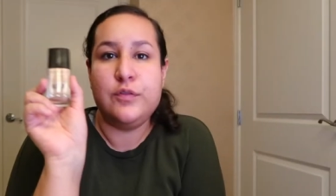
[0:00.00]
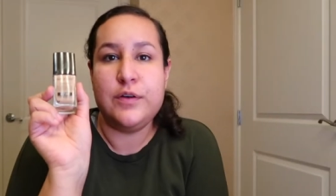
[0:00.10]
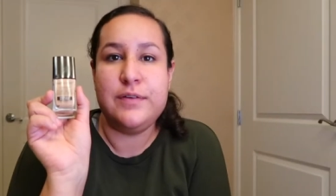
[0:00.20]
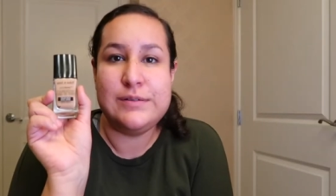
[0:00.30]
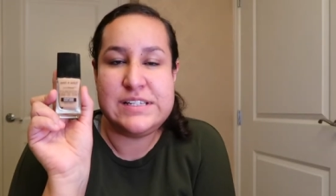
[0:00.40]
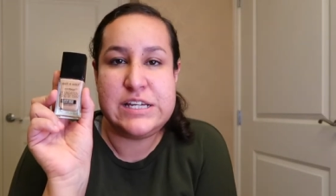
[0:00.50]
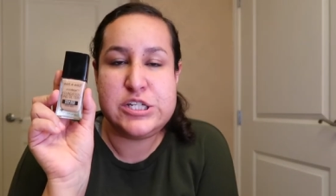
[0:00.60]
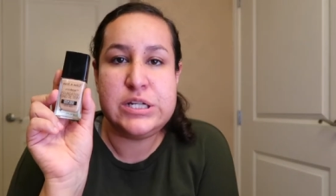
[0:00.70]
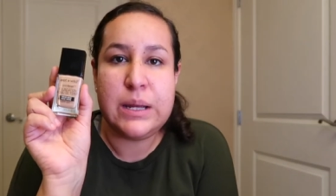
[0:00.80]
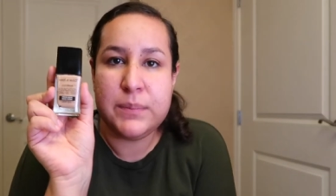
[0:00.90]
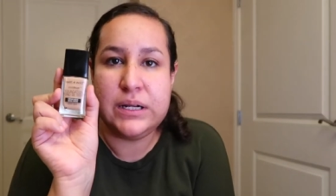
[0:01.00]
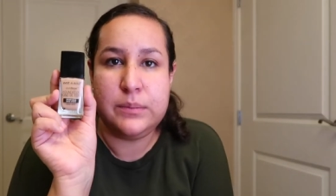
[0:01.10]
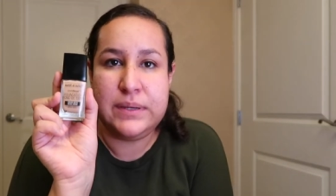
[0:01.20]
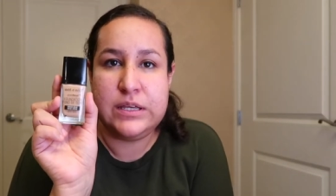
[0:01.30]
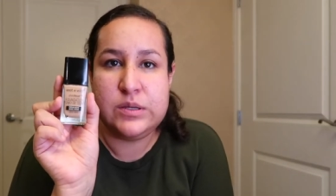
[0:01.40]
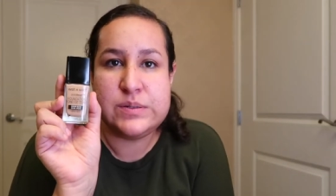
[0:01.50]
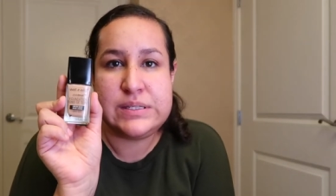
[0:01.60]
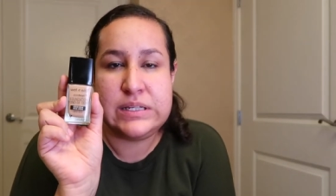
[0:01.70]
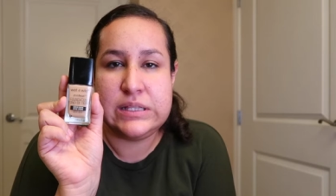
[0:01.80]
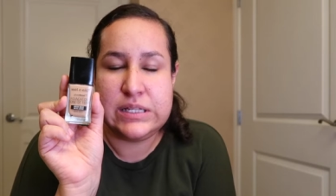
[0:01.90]
For foundation, I'm gonna be
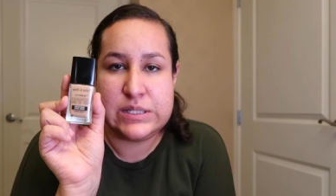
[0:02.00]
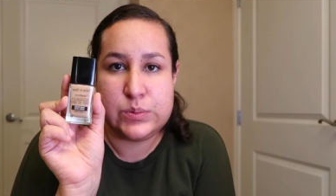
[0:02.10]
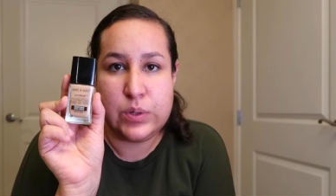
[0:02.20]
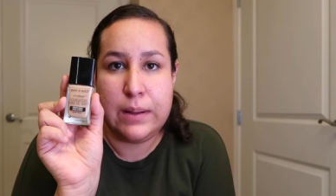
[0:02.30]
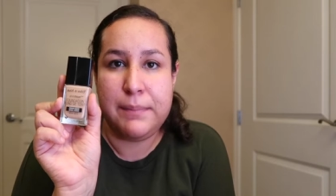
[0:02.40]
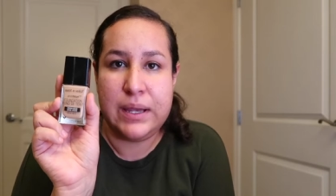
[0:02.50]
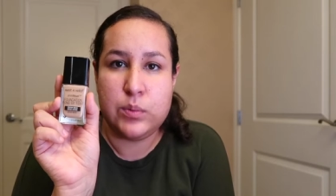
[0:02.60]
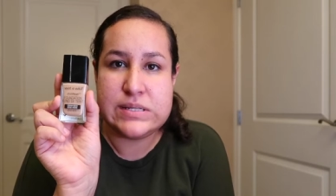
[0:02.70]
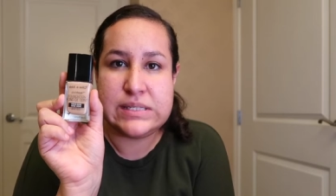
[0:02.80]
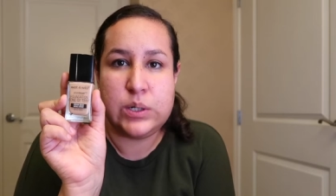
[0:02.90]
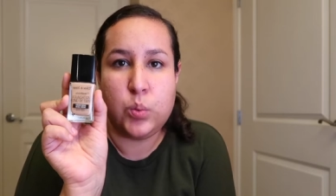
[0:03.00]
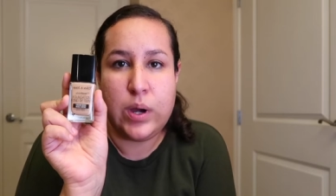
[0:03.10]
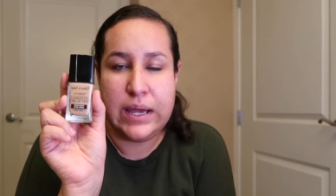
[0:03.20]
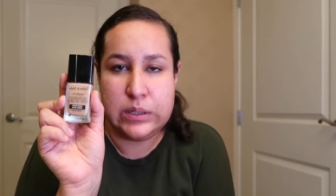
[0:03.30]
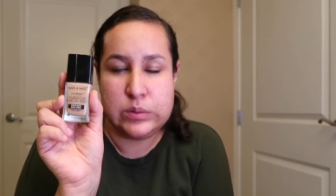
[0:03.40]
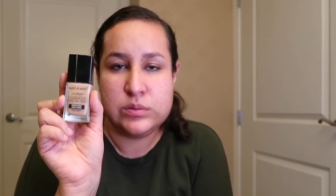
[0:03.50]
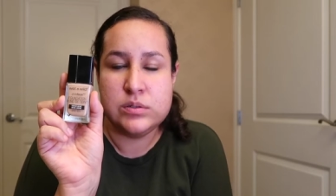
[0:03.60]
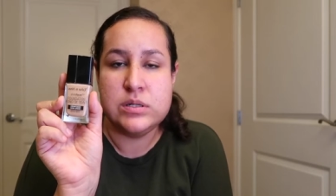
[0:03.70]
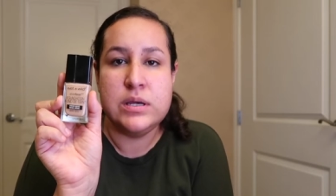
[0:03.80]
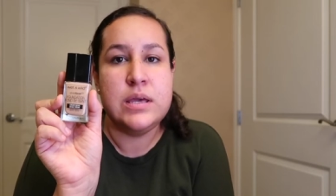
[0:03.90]
using this one by Wet n Wild.
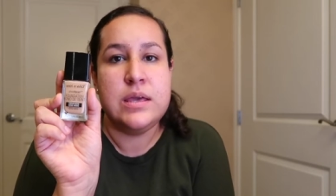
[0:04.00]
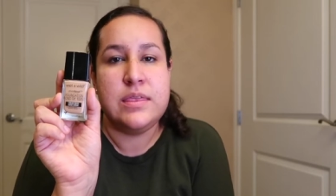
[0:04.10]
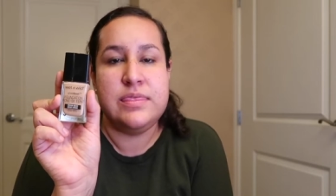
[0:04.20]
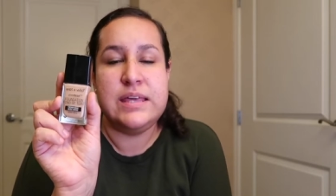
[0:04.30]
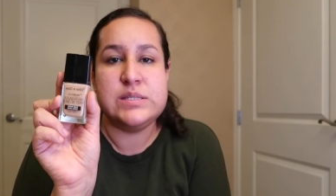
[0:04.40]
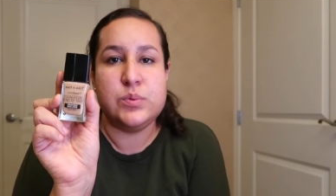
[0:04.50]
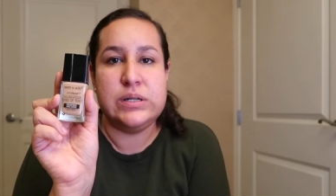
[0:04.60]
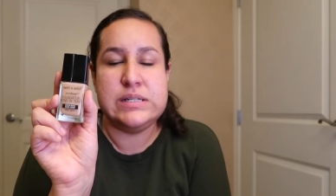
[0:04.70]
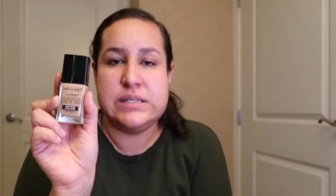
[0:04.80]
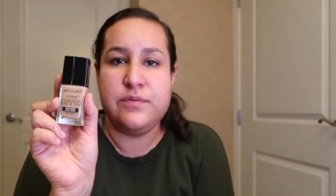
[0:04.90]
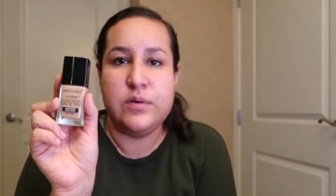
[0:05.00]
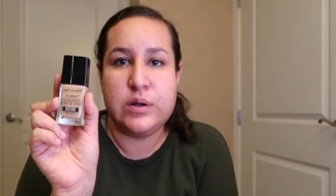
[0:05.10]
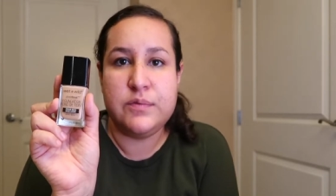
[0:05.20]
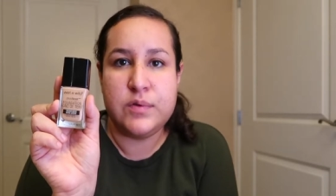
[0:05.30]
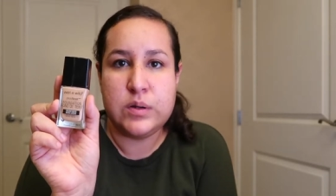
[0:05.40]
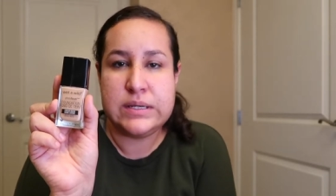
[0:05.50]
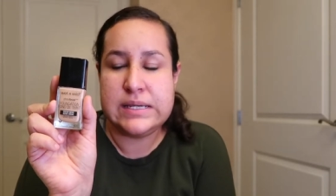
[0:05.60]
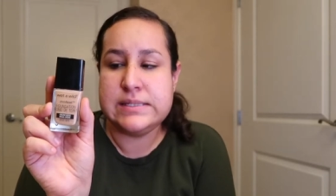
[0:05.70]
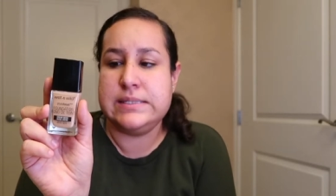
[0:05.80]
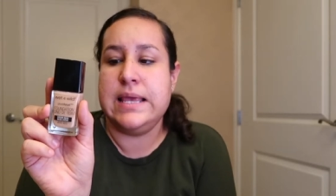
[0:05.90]
This one is a photo
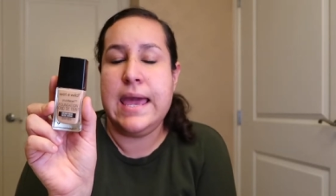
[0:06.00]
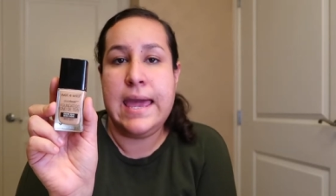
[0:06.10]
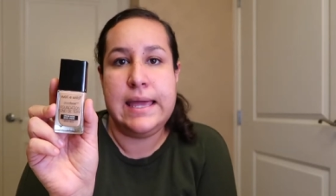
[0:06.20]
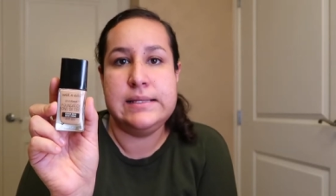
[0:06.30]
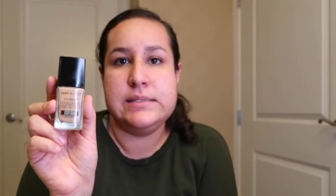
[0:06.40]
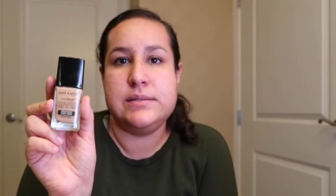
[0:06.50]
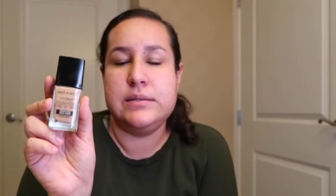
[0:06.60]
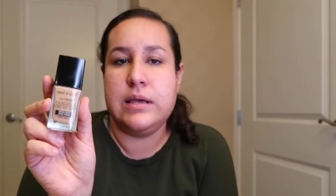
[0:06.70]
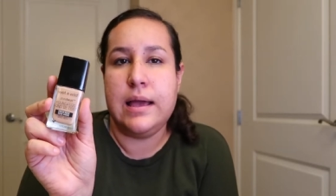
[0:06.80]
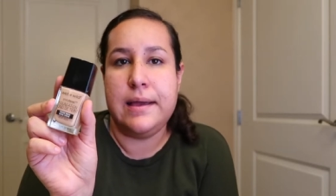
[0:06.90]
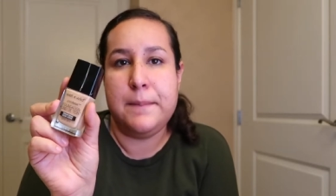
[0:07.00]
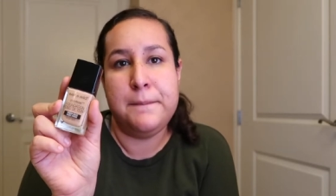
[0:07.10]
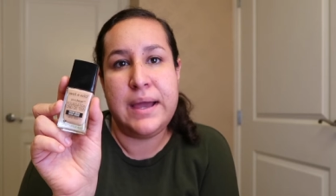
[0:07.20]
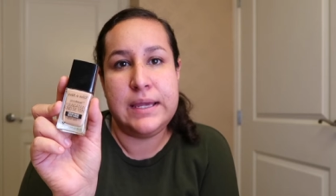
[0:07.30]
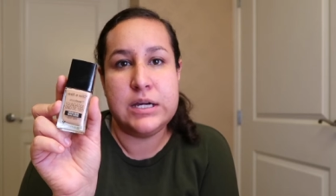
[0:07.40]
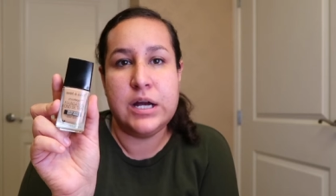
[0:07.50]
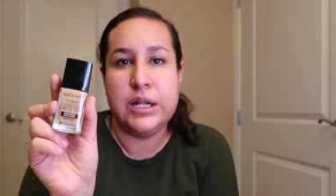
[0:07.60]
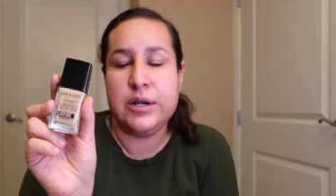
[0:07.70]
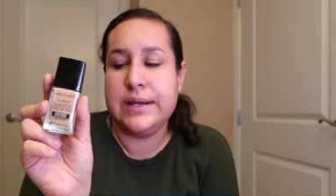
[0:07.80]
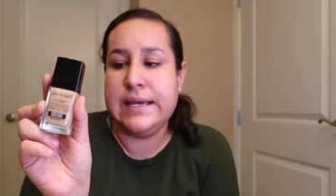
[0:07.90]
focus and my
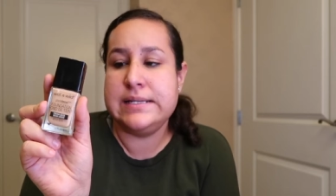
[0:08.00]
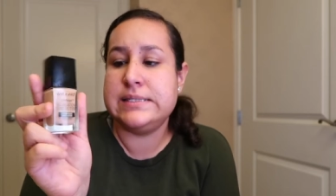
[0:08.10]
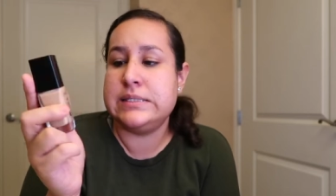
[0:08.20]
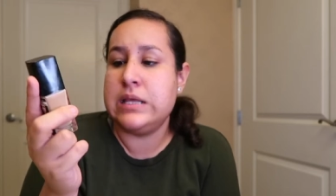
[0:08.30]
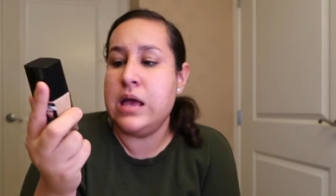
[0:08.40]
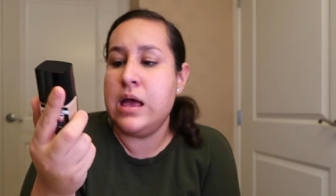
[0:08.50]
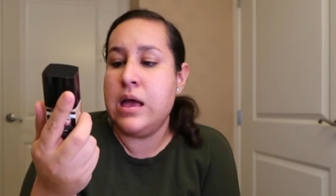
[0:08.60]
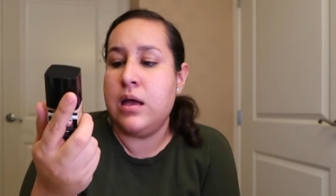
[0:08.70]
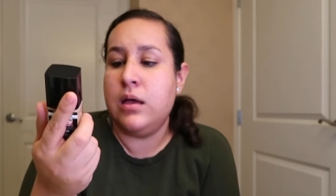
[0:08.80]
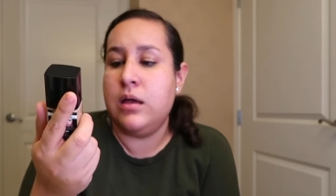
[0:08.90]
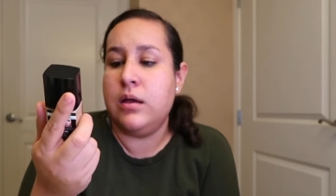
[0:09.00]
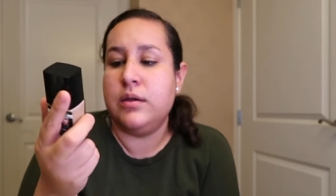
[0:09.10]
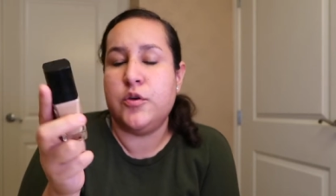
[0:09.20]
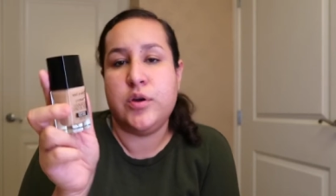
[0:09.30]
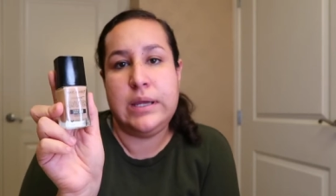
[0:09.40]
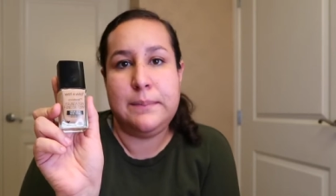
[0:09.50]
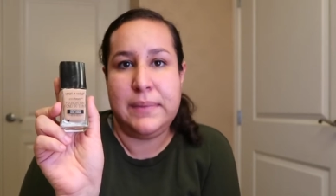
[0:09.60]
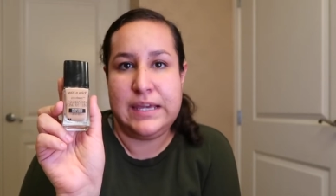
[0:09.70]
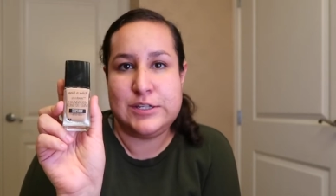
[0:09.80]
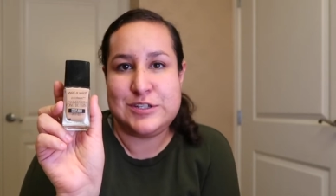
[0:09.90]
color is
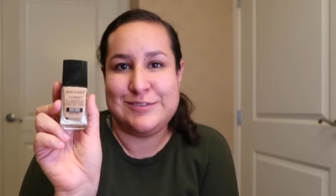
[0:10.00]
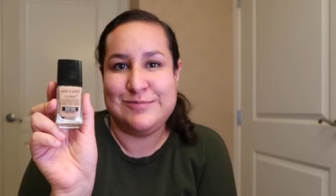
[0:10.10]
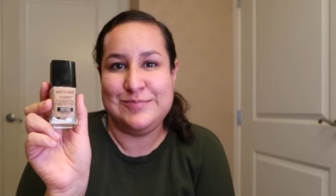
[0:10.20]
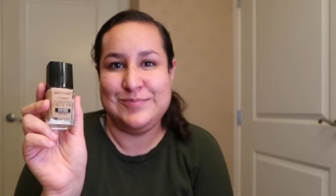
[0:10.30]
cream beige,